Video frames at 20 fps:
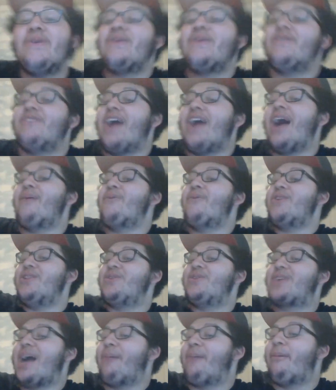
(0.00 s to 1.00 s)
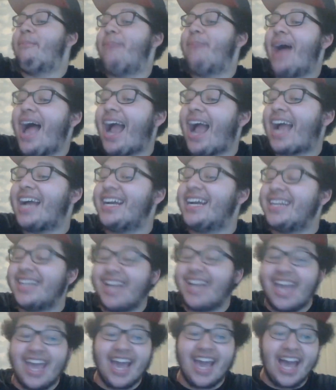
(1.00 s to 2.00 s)
man, when you coming back?
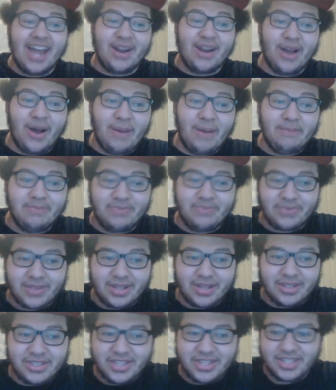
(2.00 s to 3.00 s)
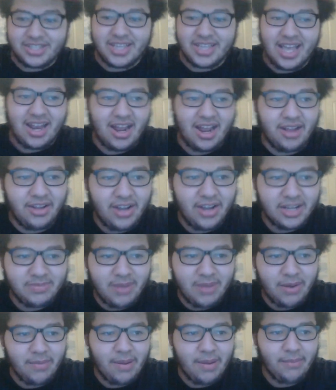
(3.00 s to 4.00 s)
And um, since then, I, you guys
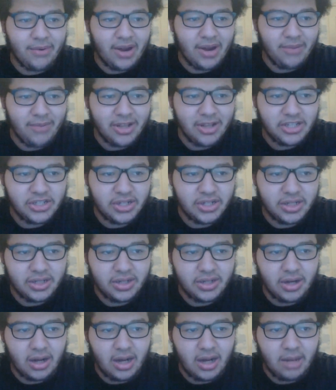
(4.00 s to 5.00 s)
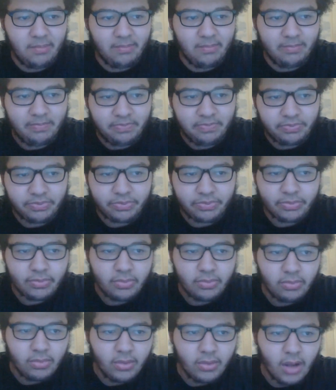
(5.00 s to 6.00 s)
might remember I mentioned on.
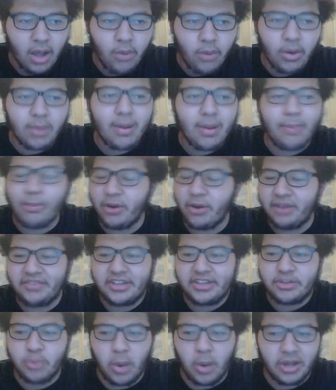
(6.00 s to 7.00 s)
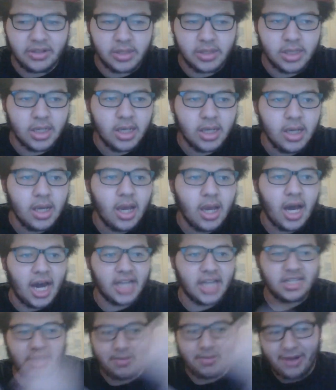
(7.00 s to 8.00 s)
one of my previous ones,
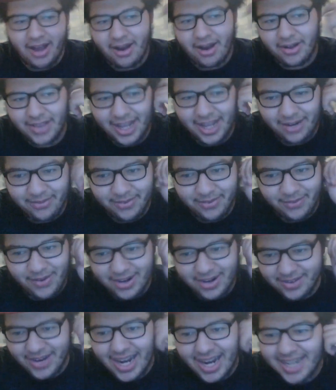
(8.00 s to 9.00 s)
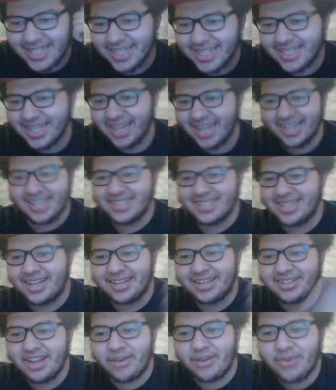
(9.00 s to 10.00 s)
I talked about how like what, why did Donaghy
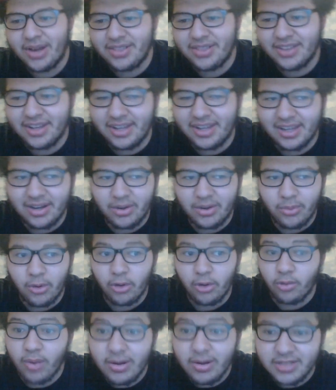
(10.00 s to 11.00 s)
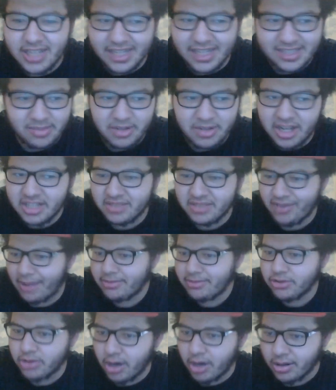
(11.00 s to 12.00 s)
like not run the uh, War of the Realms tie-ins because of
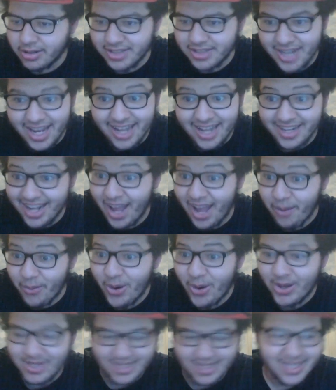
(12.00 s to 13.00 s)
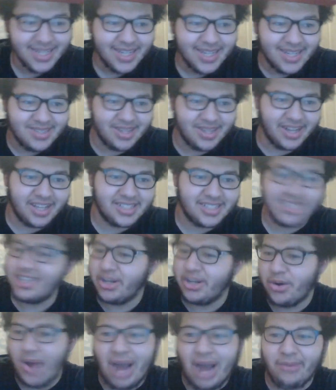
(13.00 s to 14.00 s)
Absolute Carnage, and yeah, it was. Donny said,
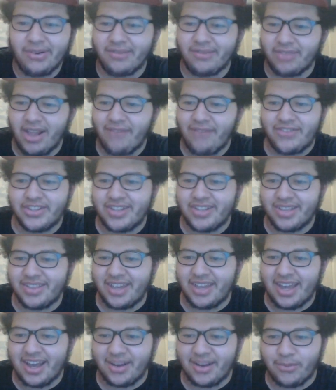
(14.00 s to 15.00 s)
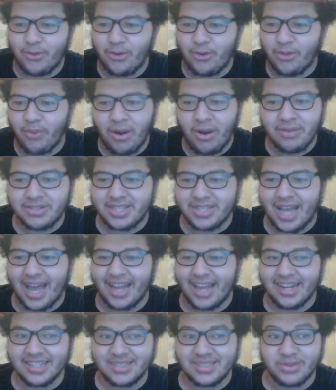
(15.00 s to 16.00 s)
you know, I would have loved to have done the uh, War of the Realms
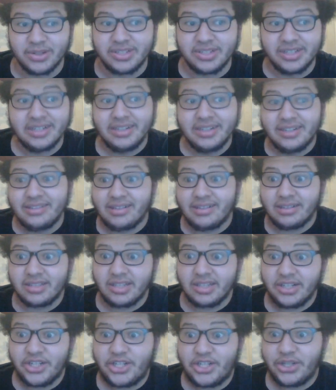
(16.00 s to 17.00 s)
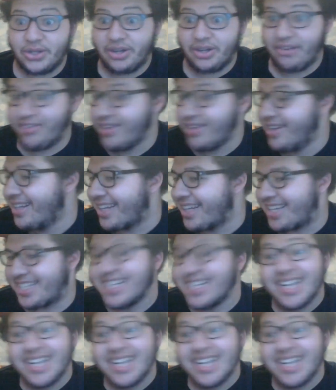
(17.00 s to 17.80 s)
tie-ins, which also, you should have, because